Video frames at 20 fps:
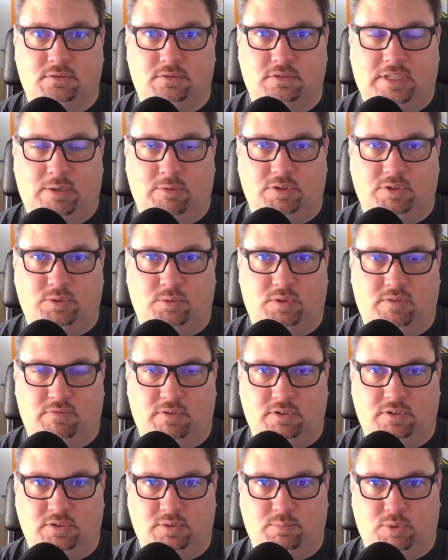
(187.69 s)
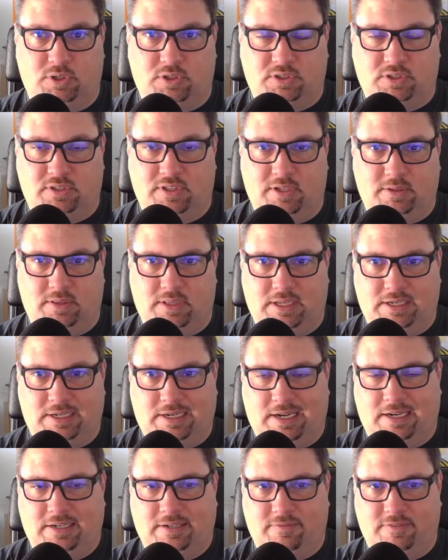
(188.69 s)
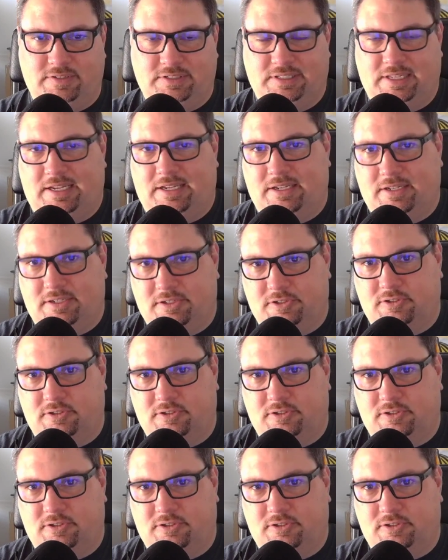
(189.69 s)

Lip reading: That was one of those books that kind of is like,